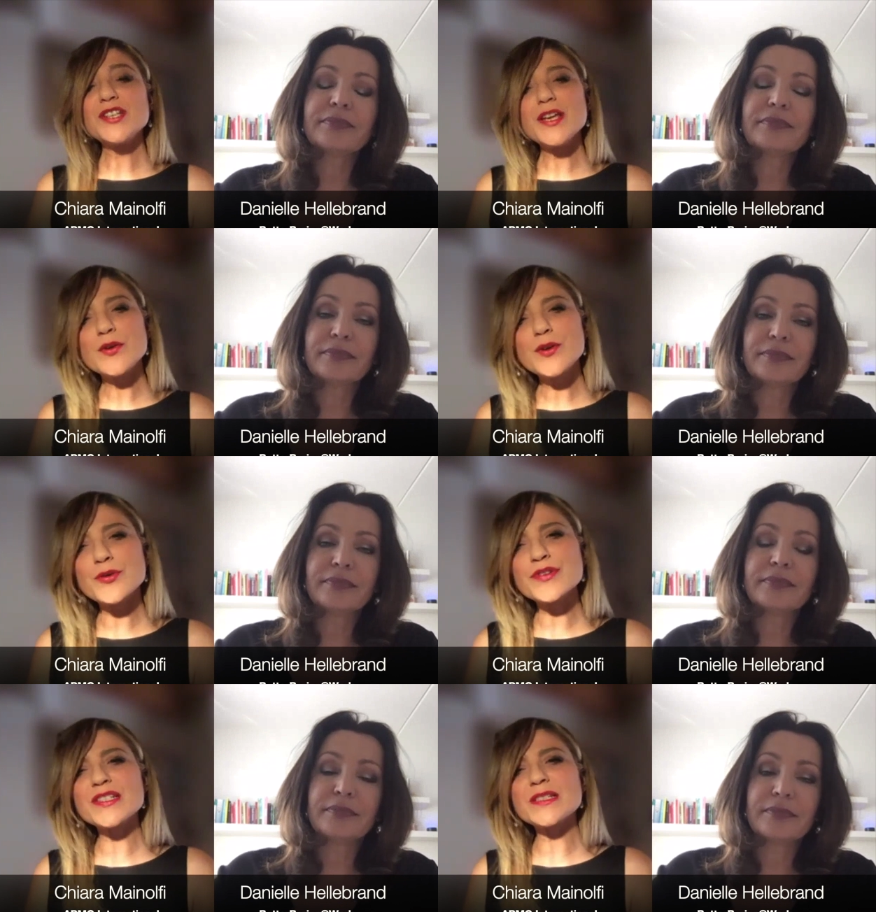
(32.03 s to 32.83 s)
Speaker 1: She
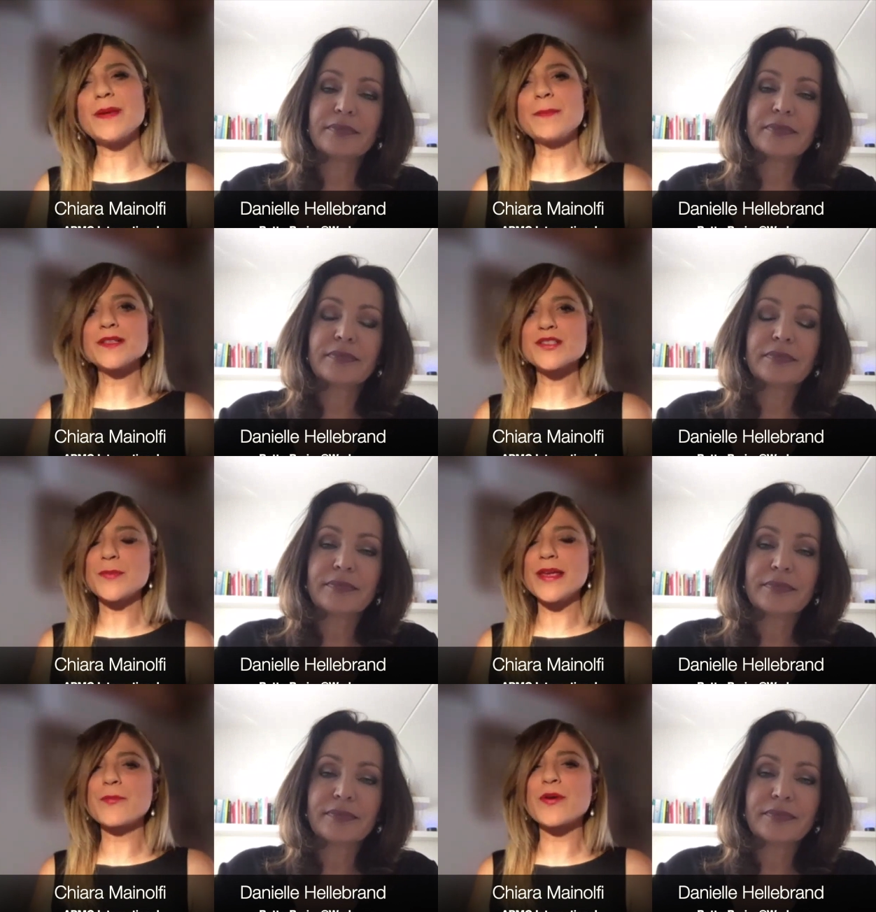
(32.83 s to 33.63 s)
encourages people to
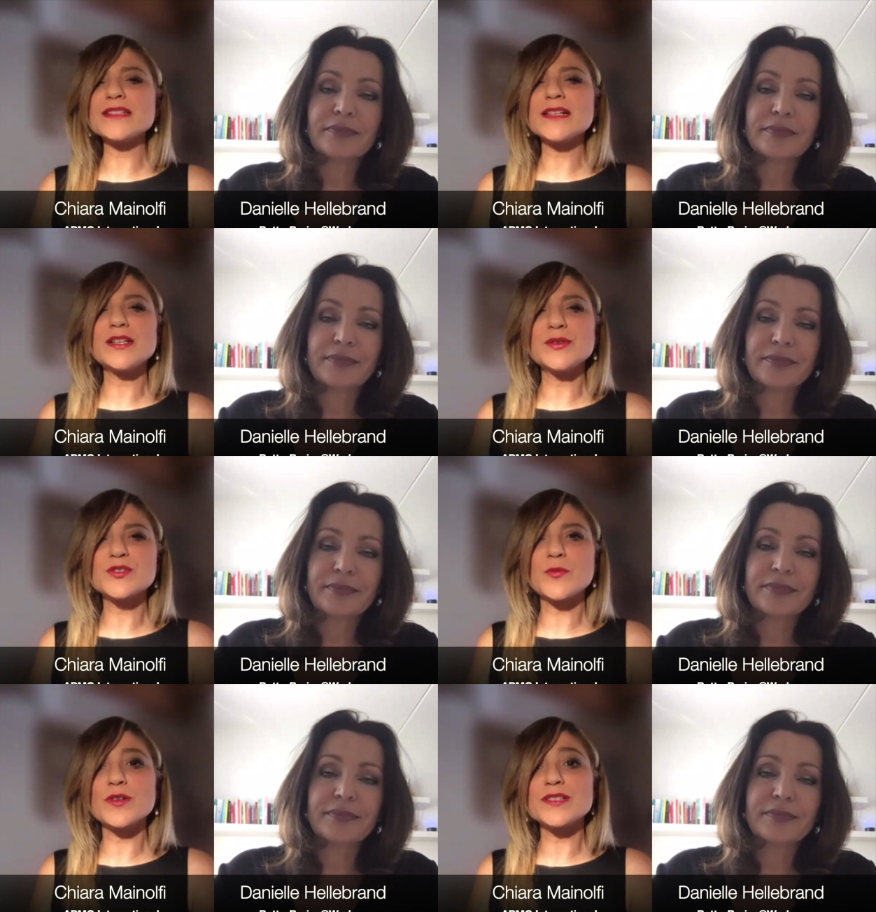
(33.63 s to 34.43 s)
make practical use
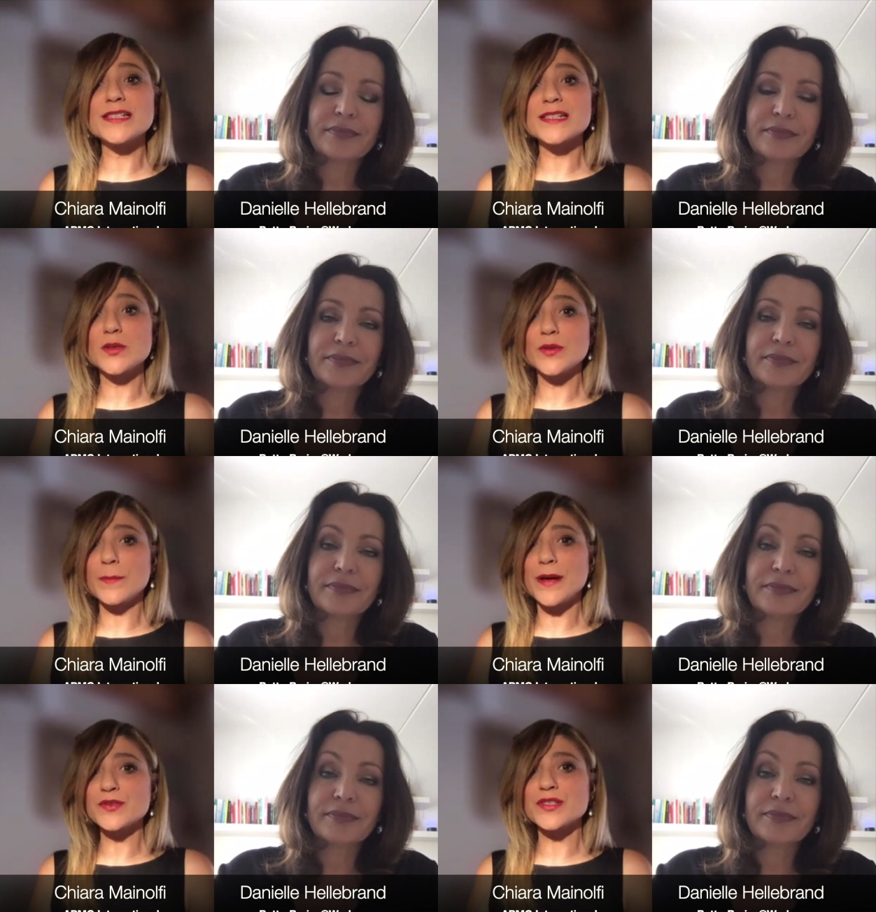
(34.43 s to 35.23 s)
of what is known
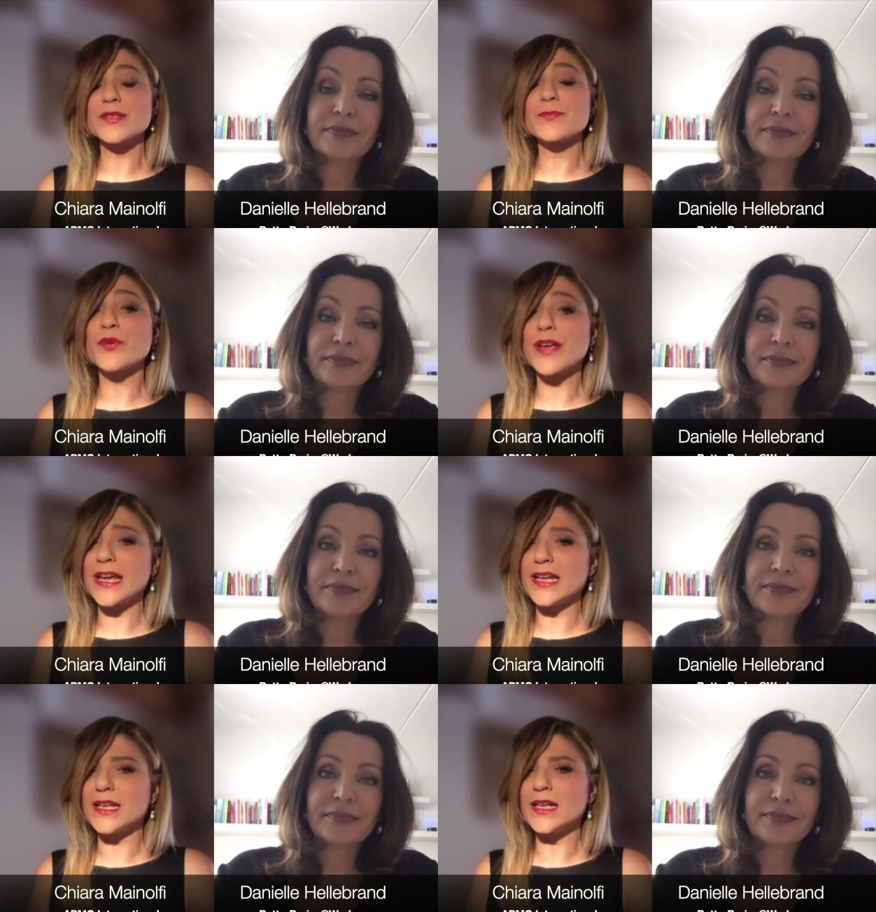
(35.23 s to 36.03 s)
about the
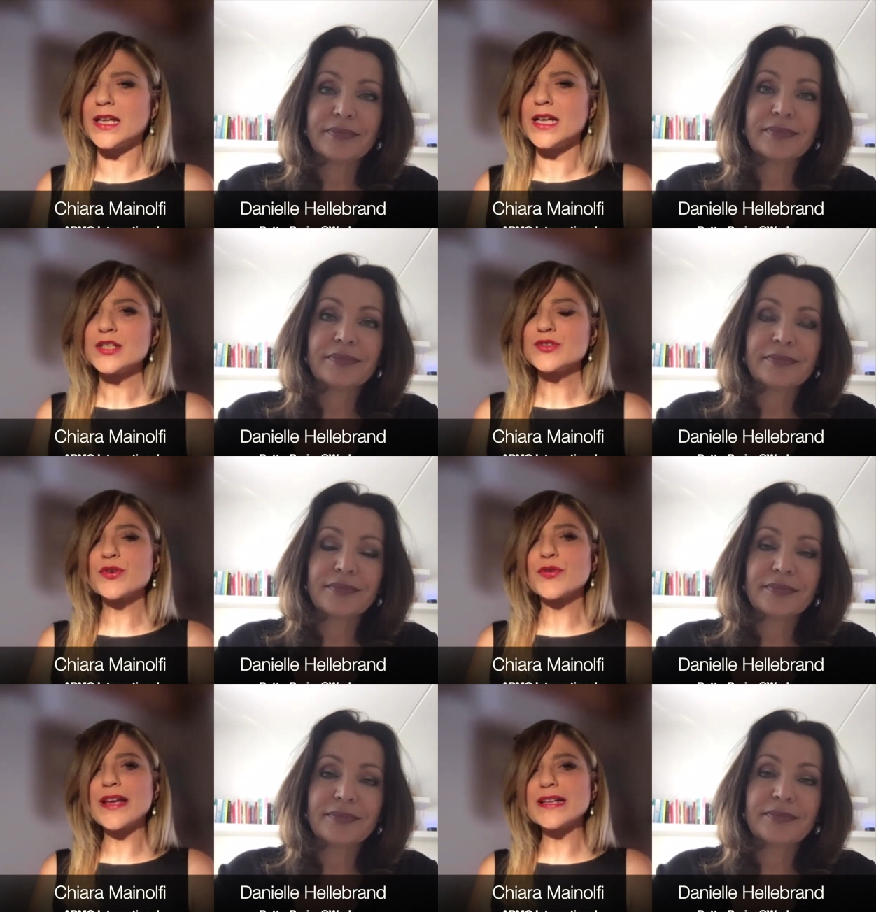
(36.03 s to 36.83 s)
brain to
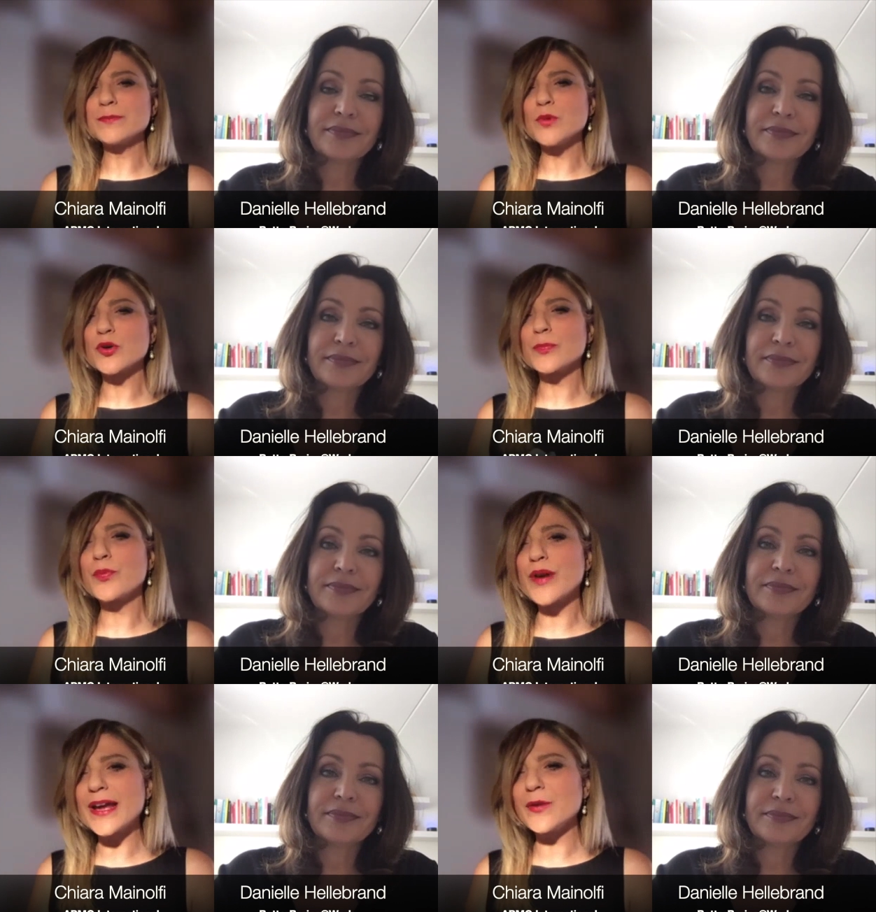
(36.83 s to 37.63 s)
create more
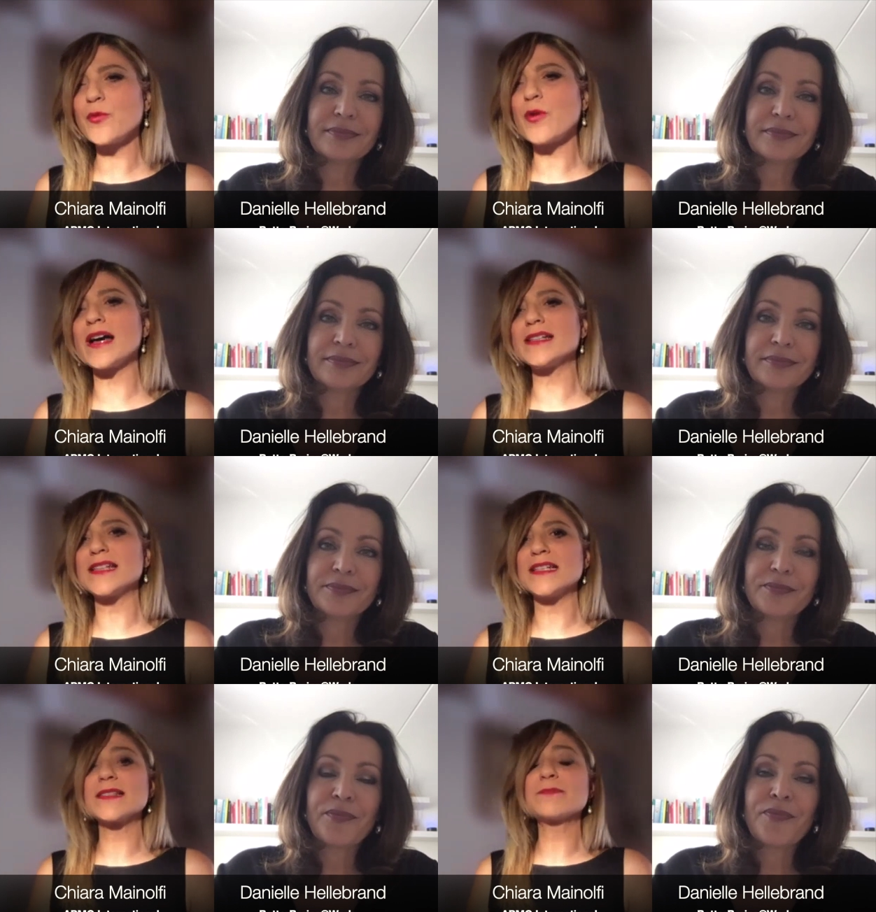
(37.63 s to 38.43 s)
brain-wise
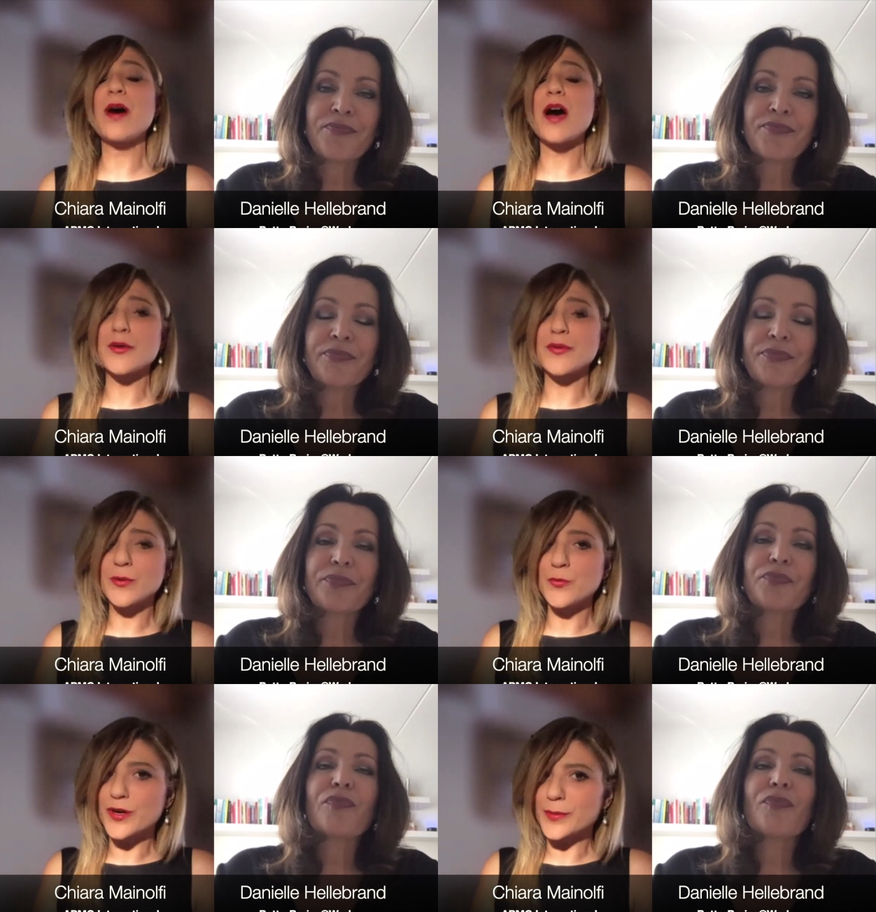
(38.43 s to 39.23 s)
and
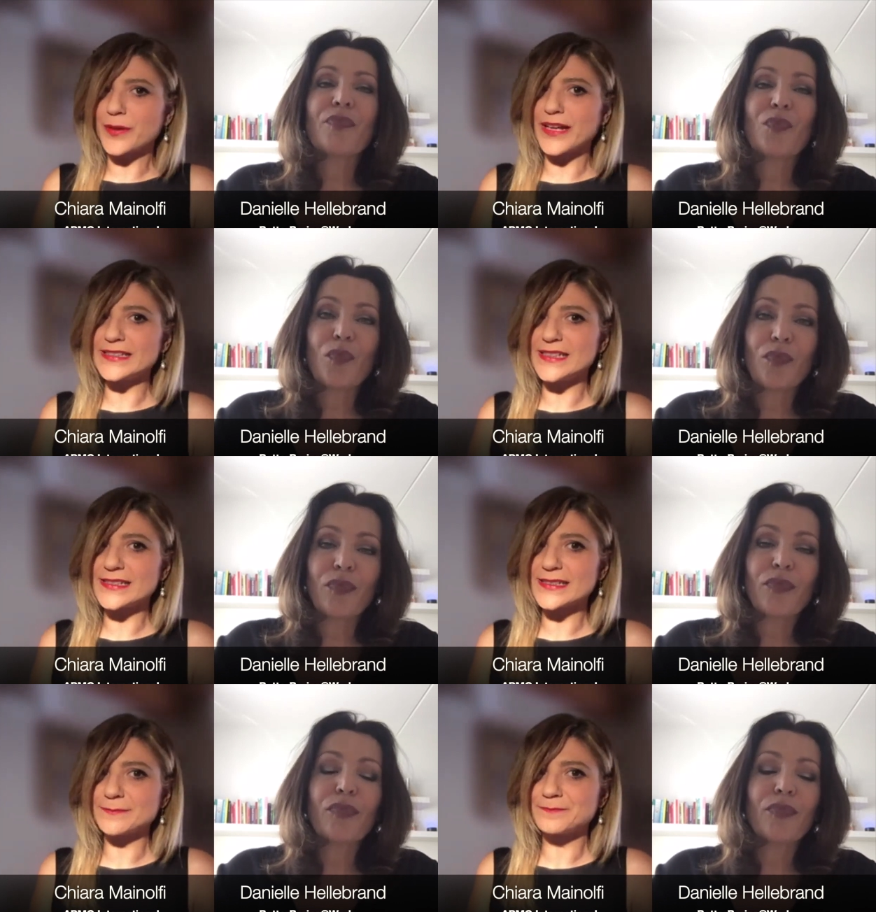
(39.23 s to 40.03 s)
inspiring
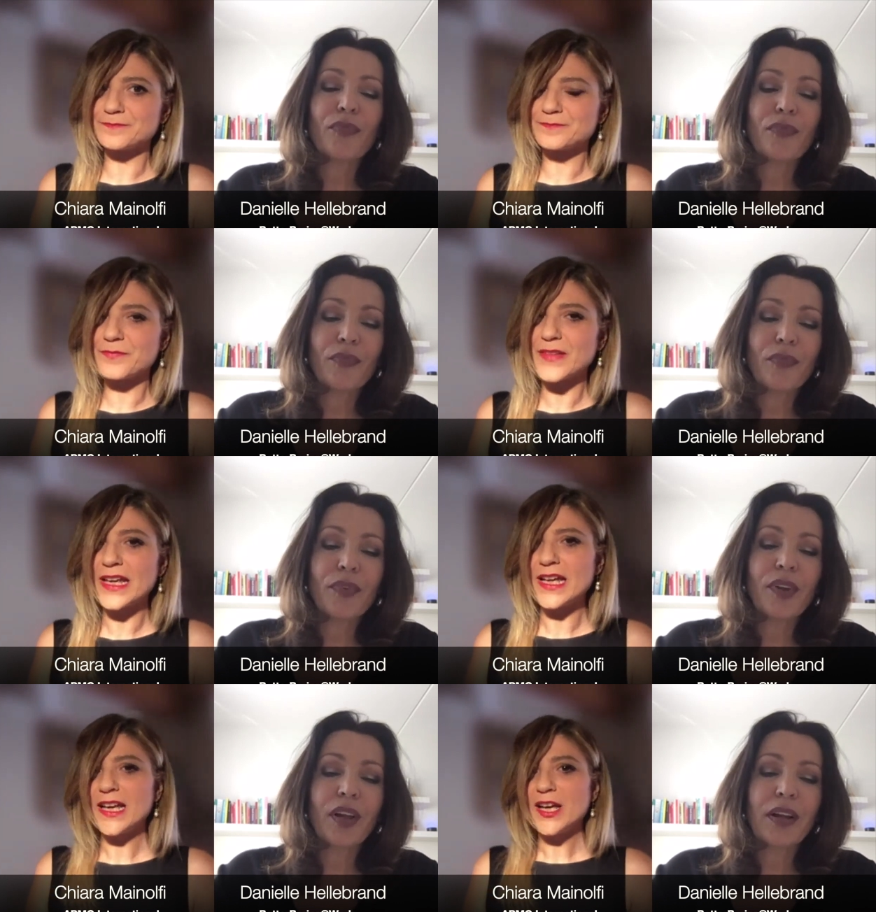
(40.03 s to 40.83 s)
workplaces. Mm-hmm.